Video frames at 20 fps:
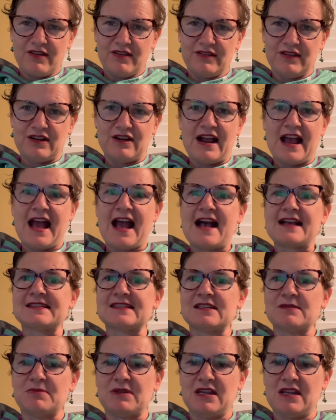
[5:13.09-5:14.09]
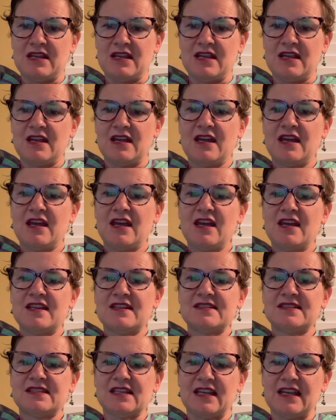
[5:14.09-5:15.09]
There has to be
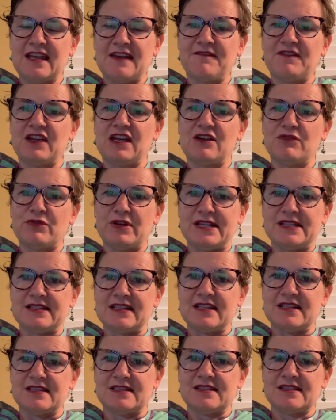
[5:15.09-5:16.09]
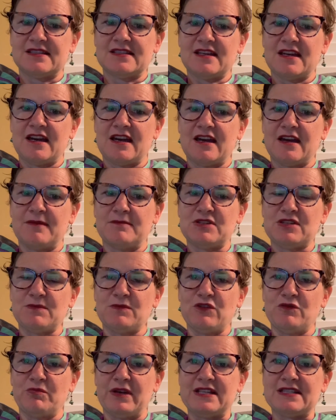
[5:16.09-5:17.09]
significant reasons to
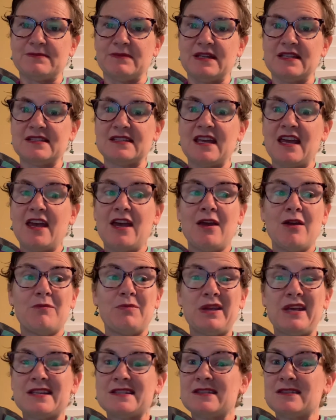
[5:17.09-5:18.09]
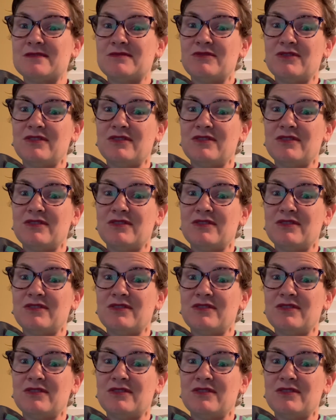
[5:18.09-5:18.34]
move placements, because